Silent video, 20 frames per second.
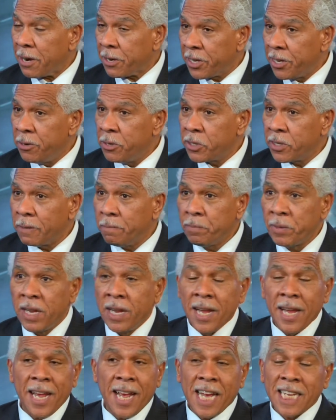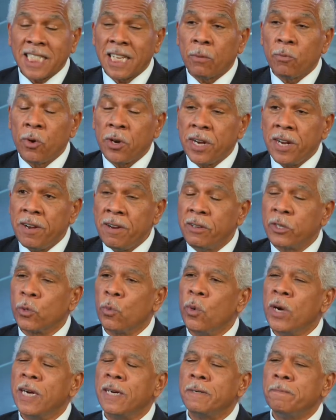Houston, as I would here as
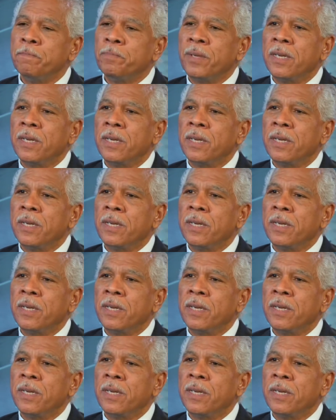well,